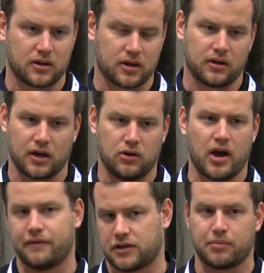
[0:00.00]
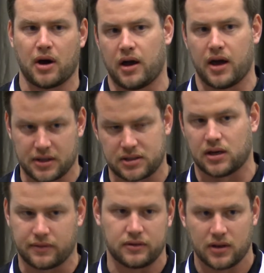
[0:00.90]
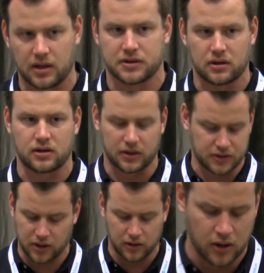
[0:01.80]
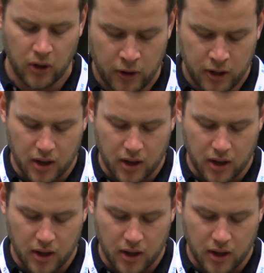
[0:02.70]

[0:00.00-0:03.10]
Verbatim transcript: With a product like this, people can be proud and show